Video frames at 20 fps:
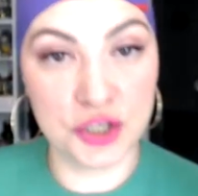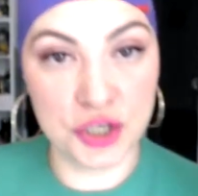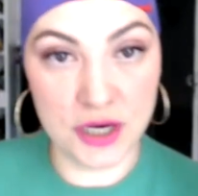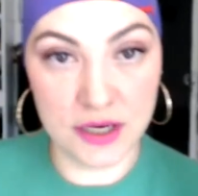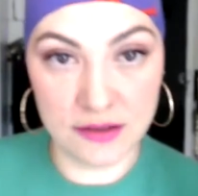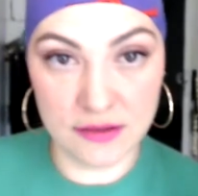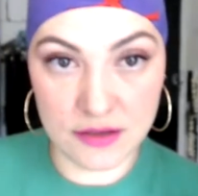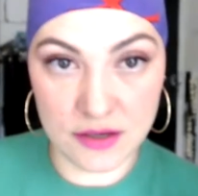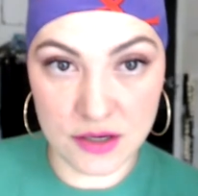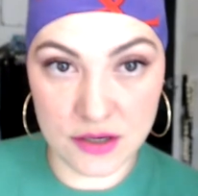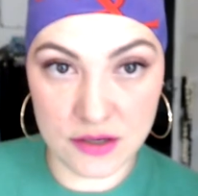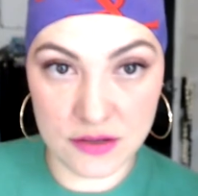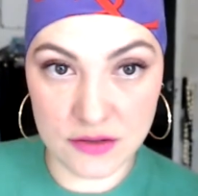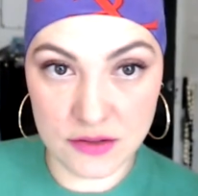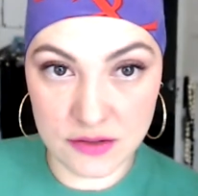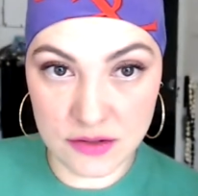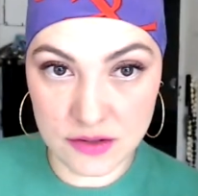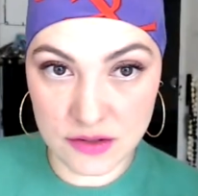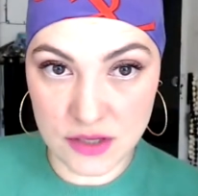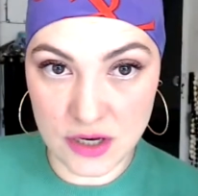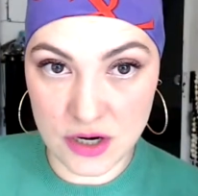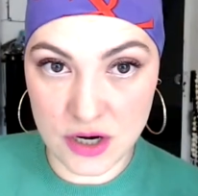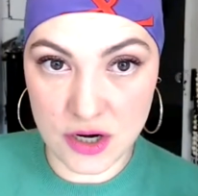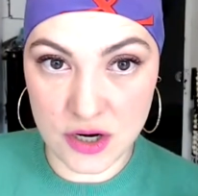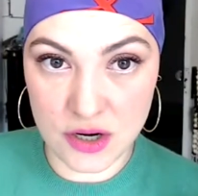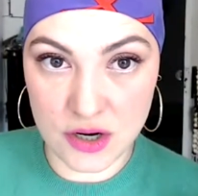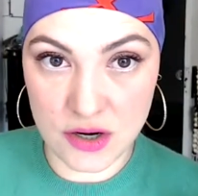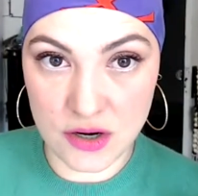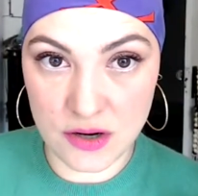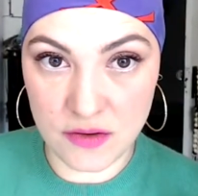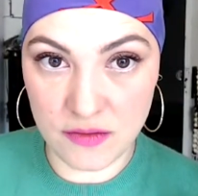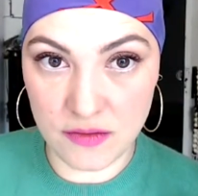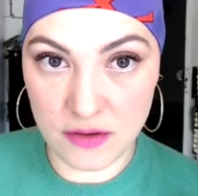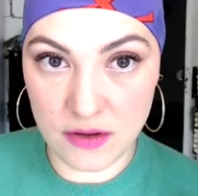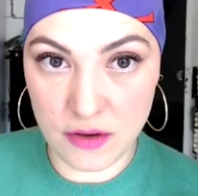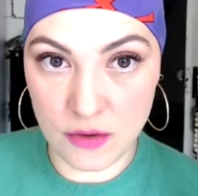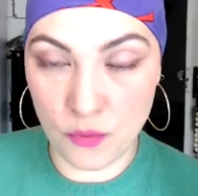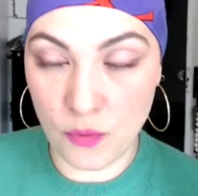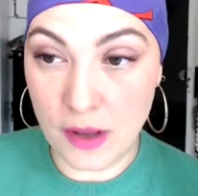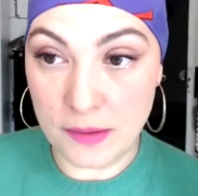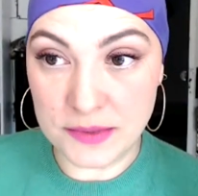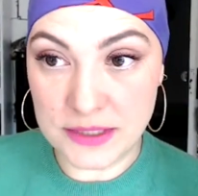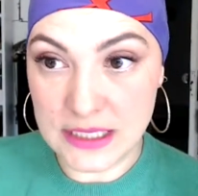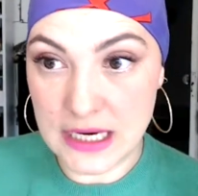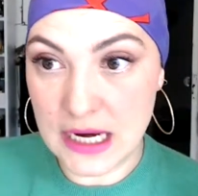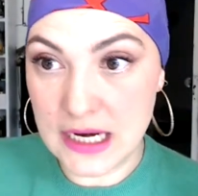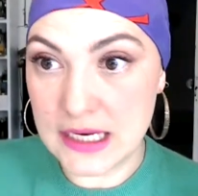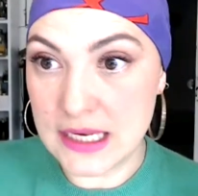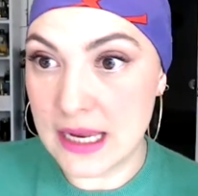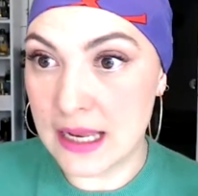checked their website,